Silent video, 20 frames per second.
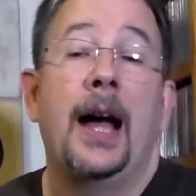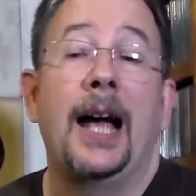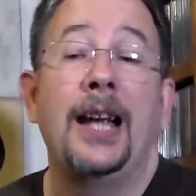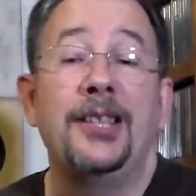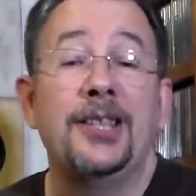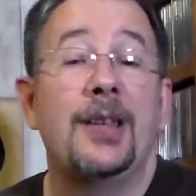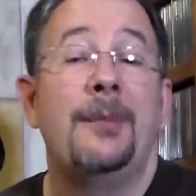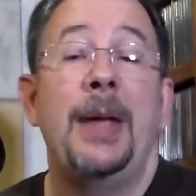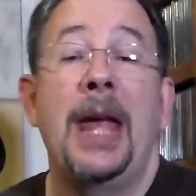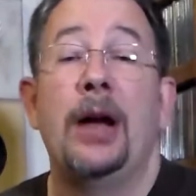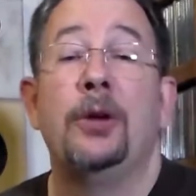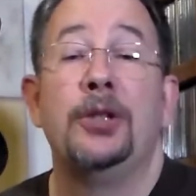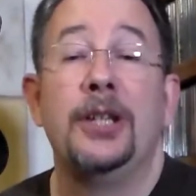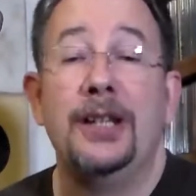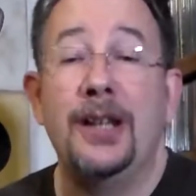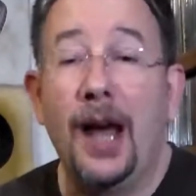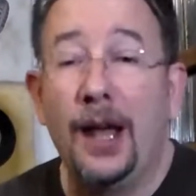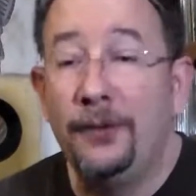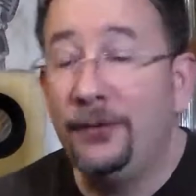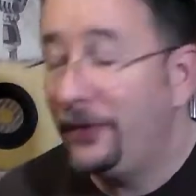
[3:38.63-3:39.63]
I somehow
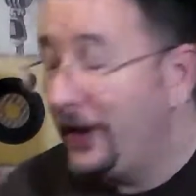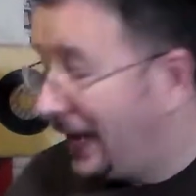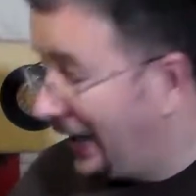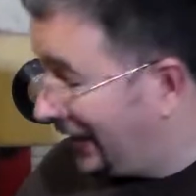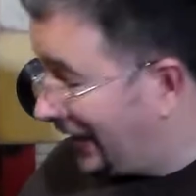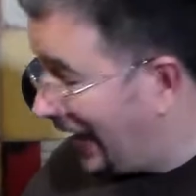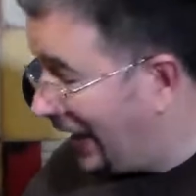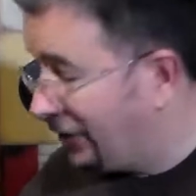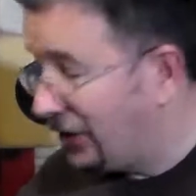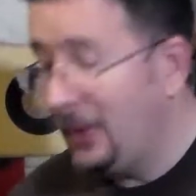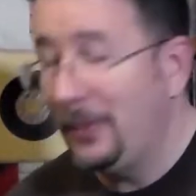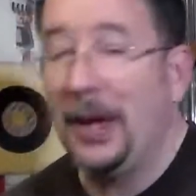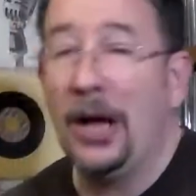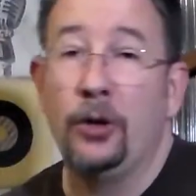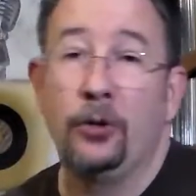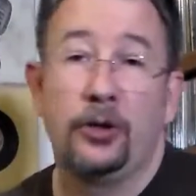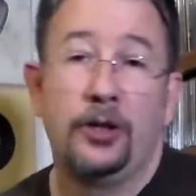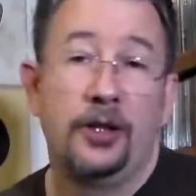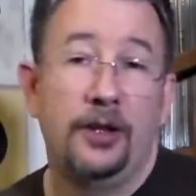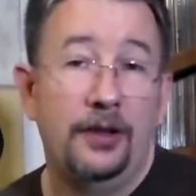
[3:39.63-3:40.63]
did not find out
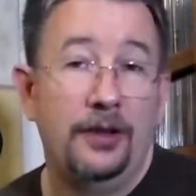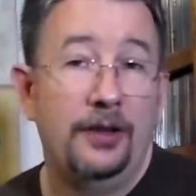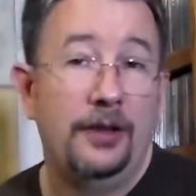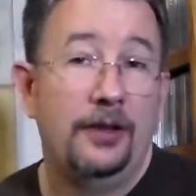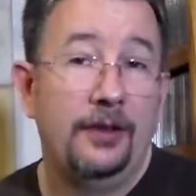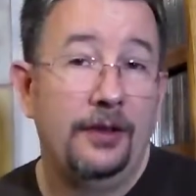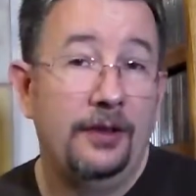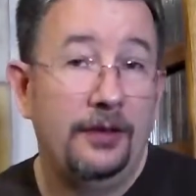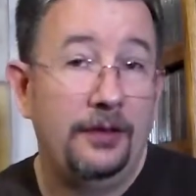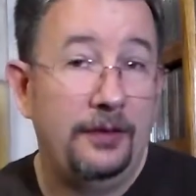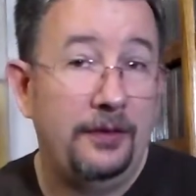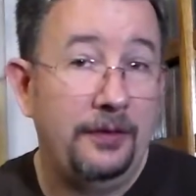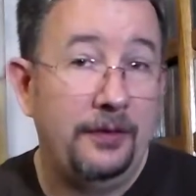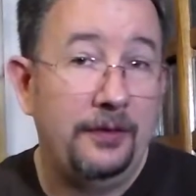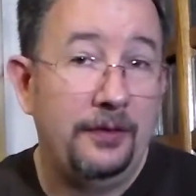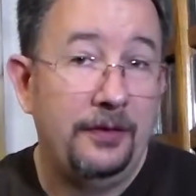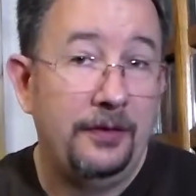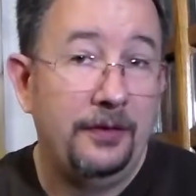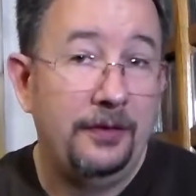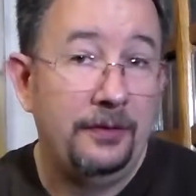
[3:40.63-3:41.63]
about
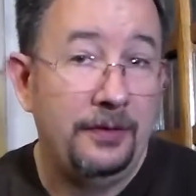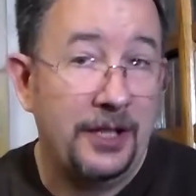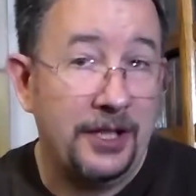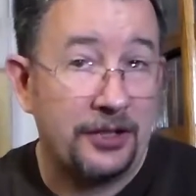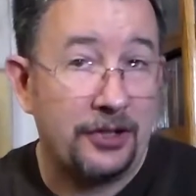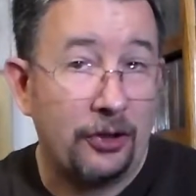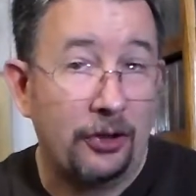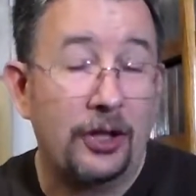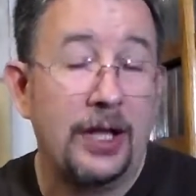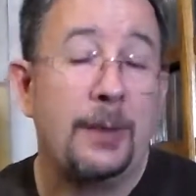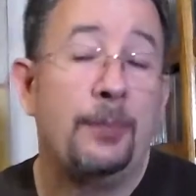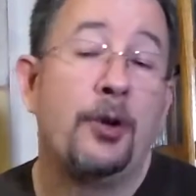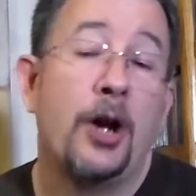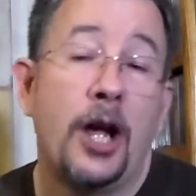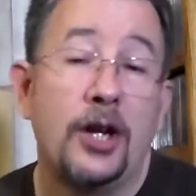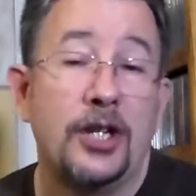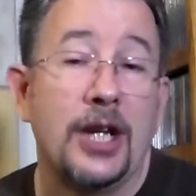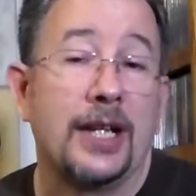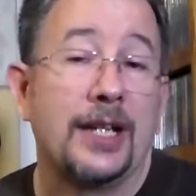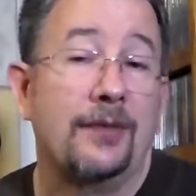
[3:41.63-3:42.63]
this early
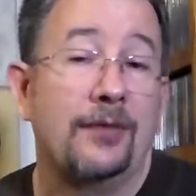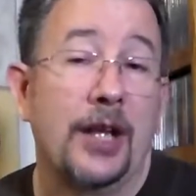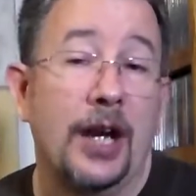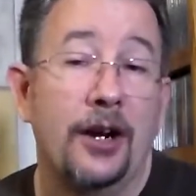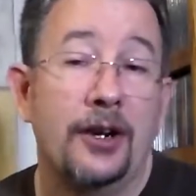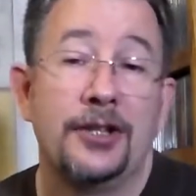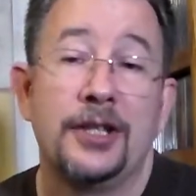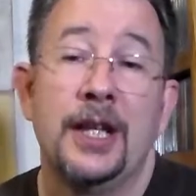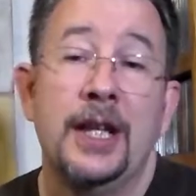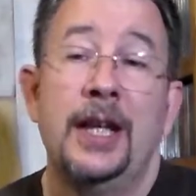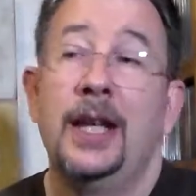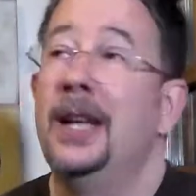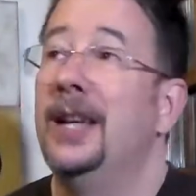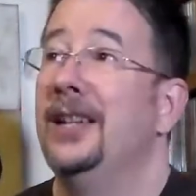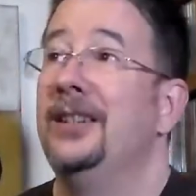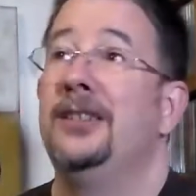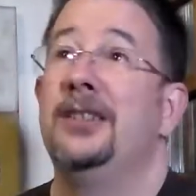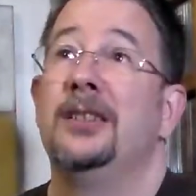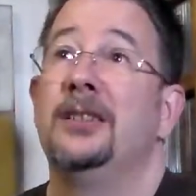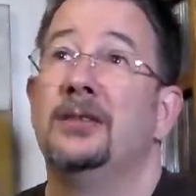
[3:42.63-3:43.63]
project of theirs
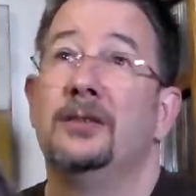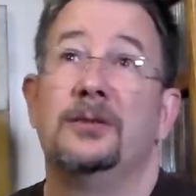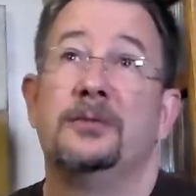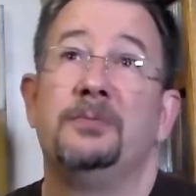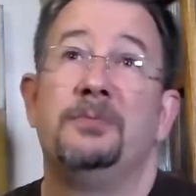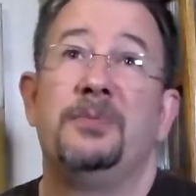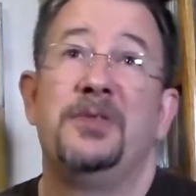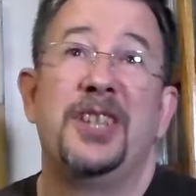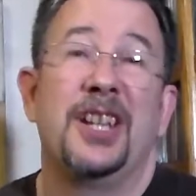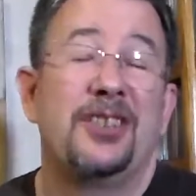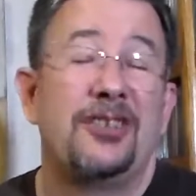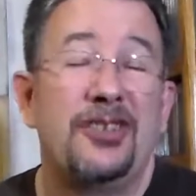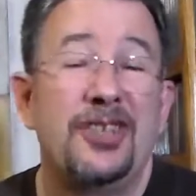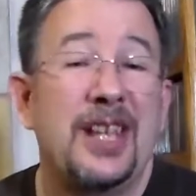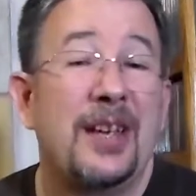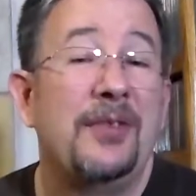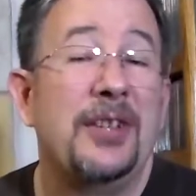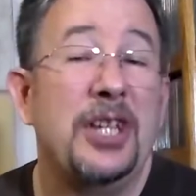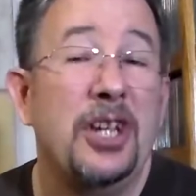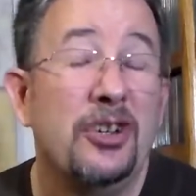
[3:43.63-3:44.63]
until 6 or
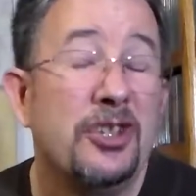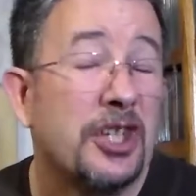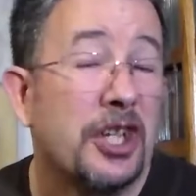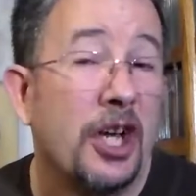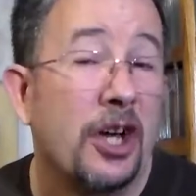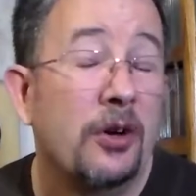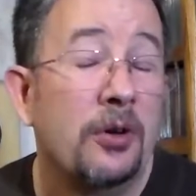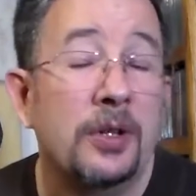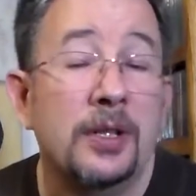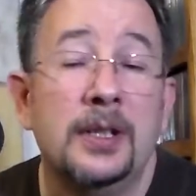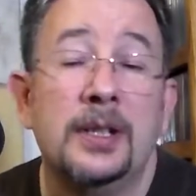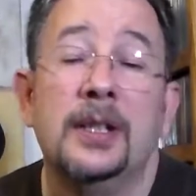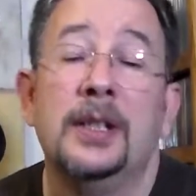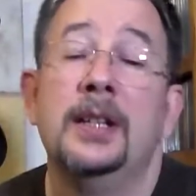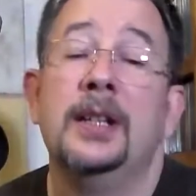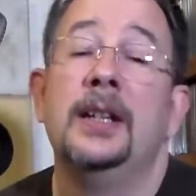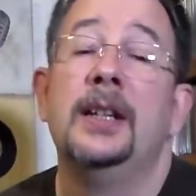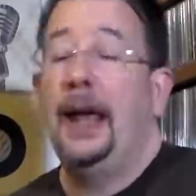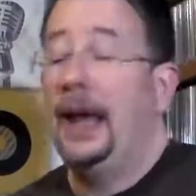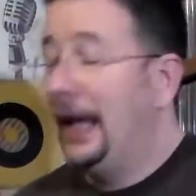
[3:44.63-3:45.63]
7 years ago.
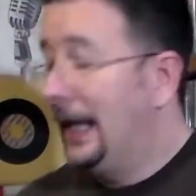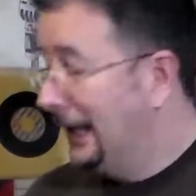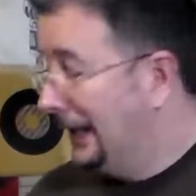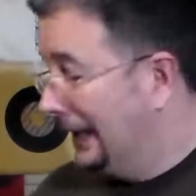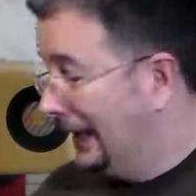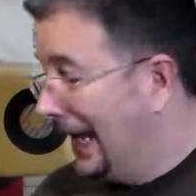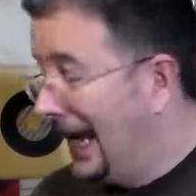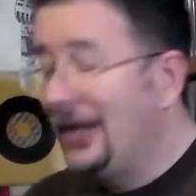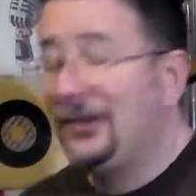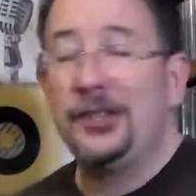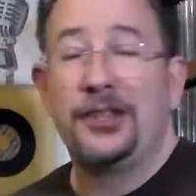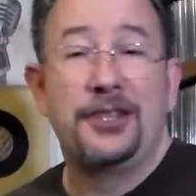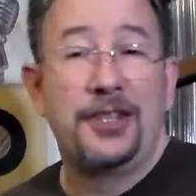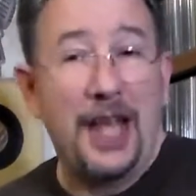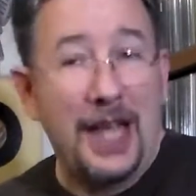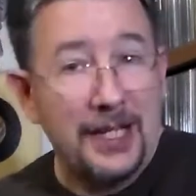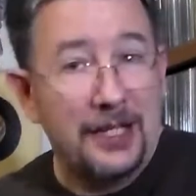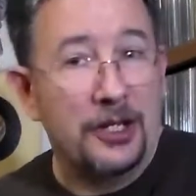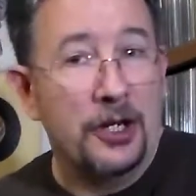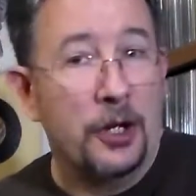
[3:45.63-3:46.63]
And as a
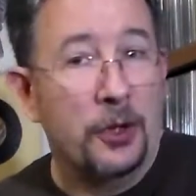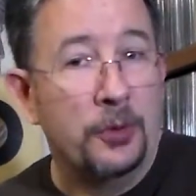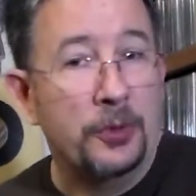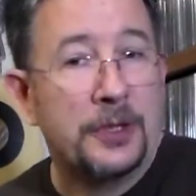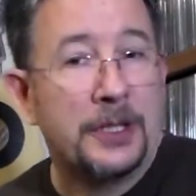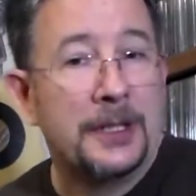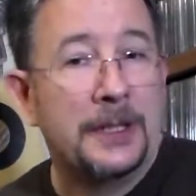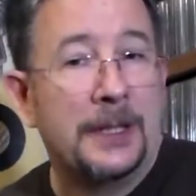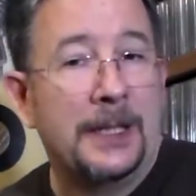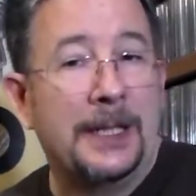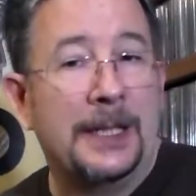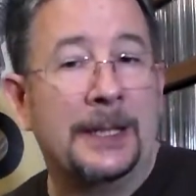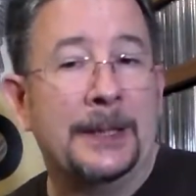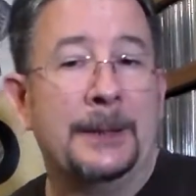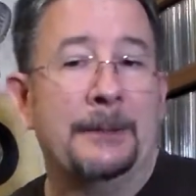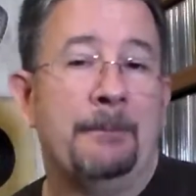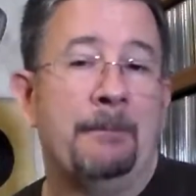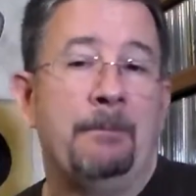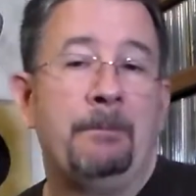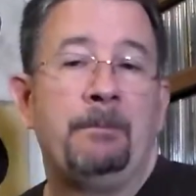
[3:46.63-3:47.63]
side note,
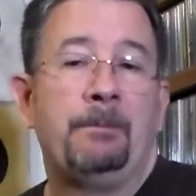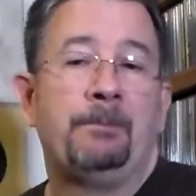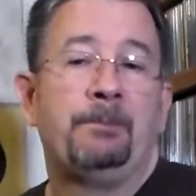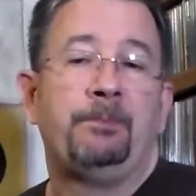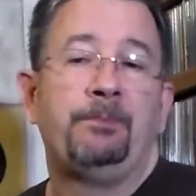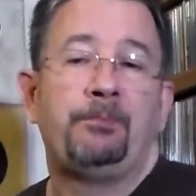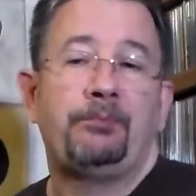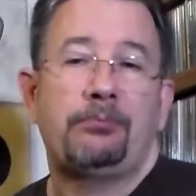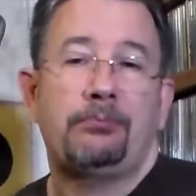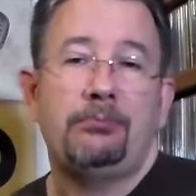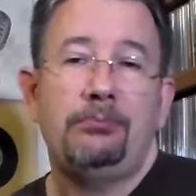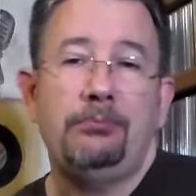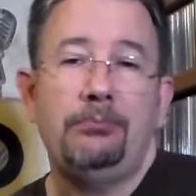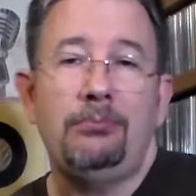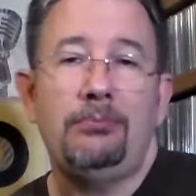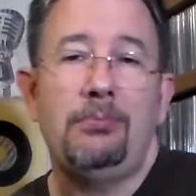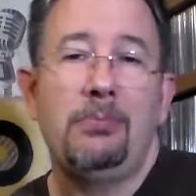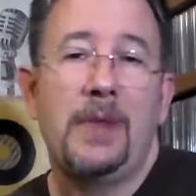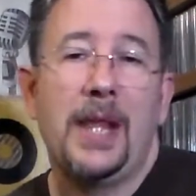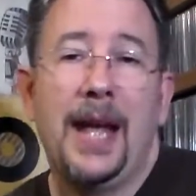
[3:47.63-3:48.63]

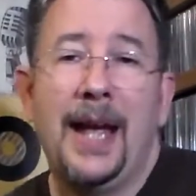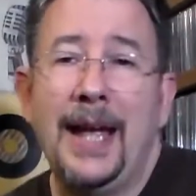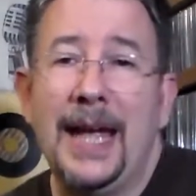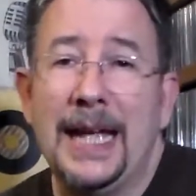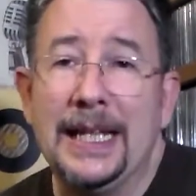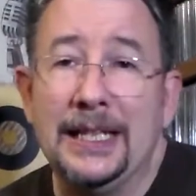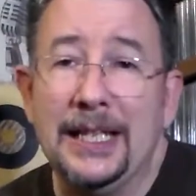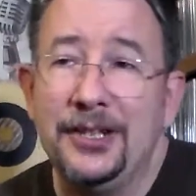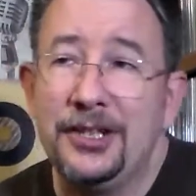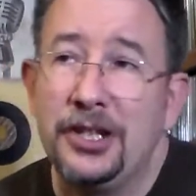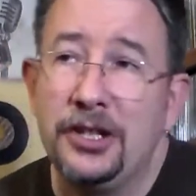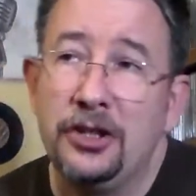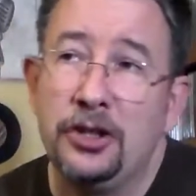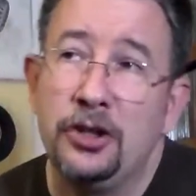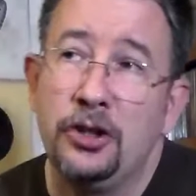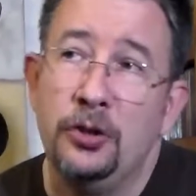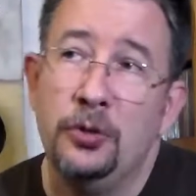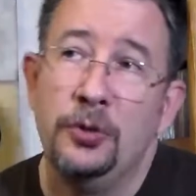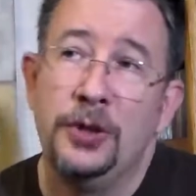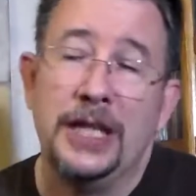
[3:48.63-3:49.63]
I had listened
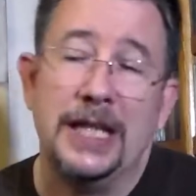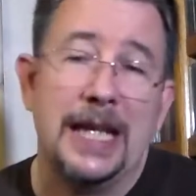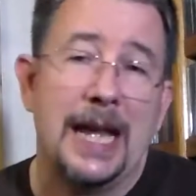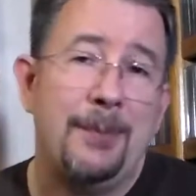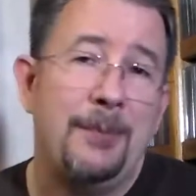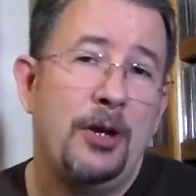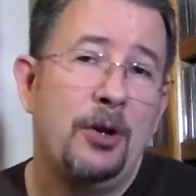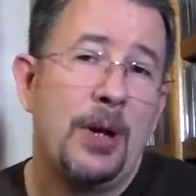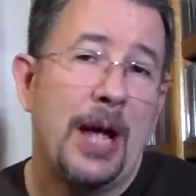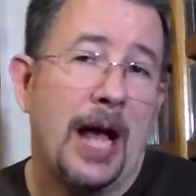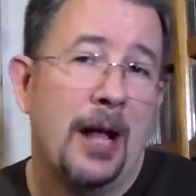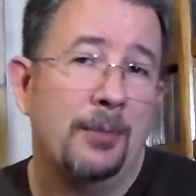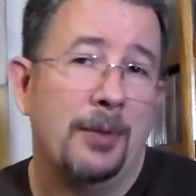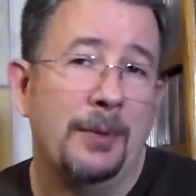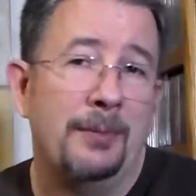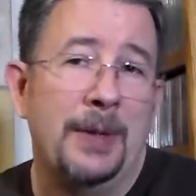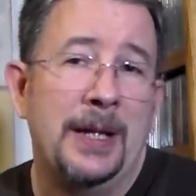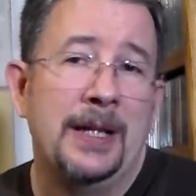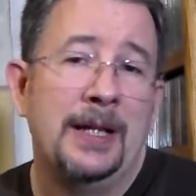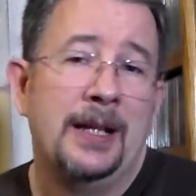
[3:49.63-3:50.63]
to the debut
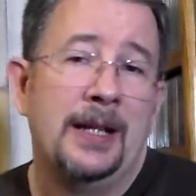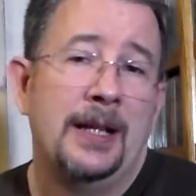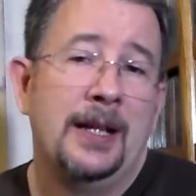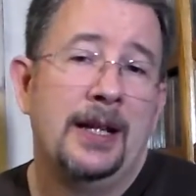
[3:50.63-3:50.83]
album